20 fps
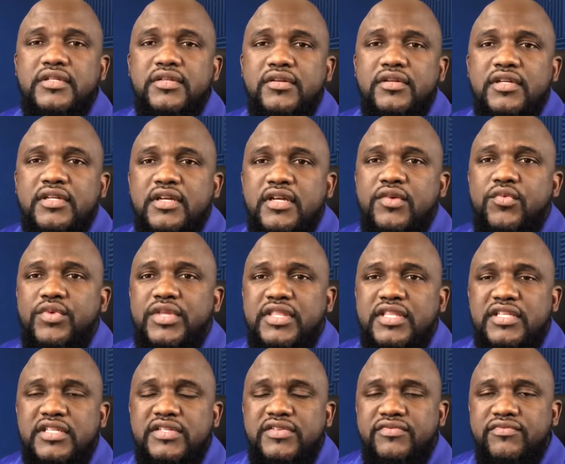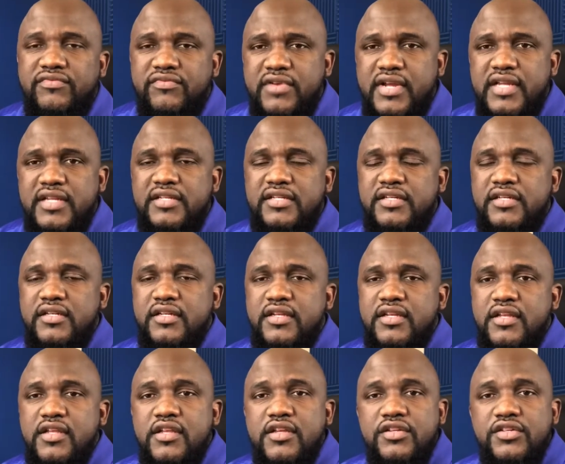2Looker, with this fresh
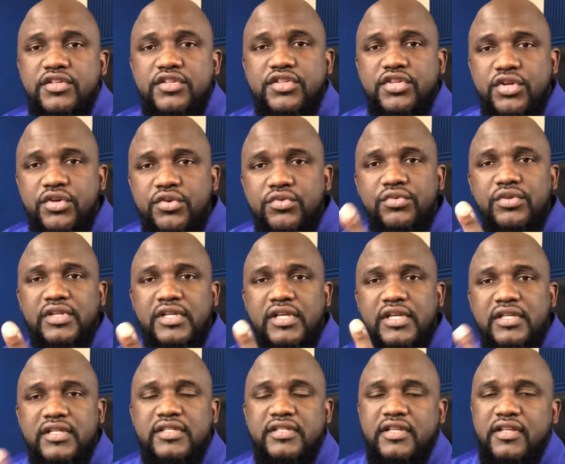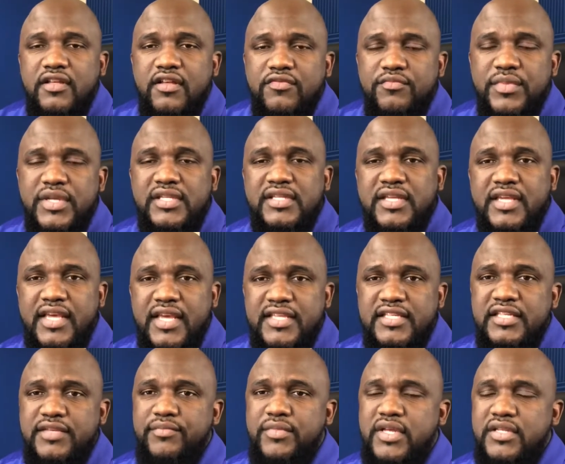2Looks of Miss
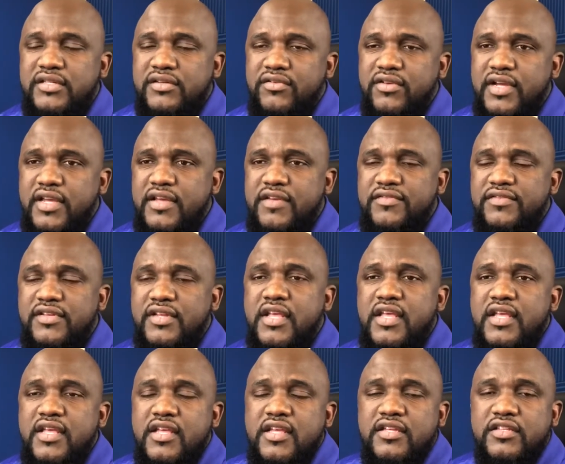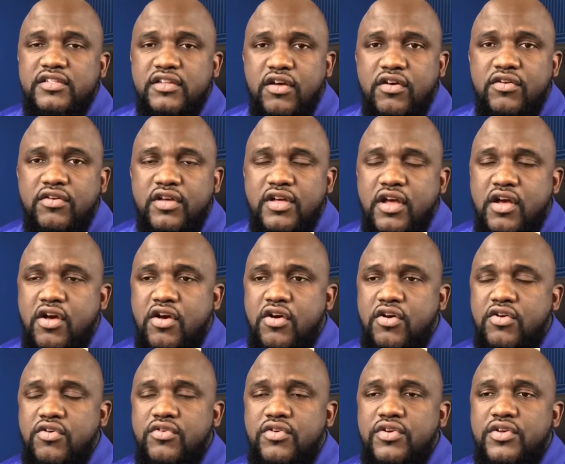Kacey Musgraves' song
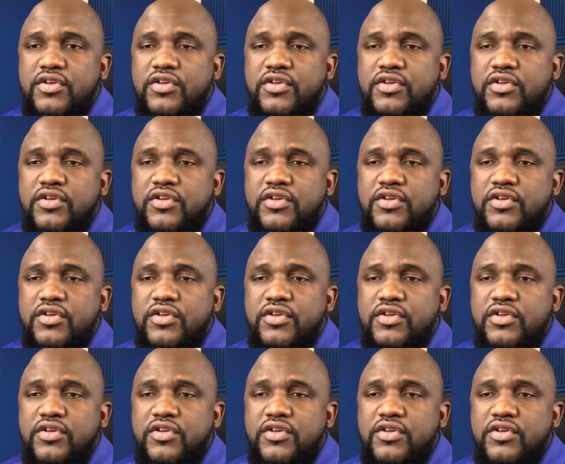called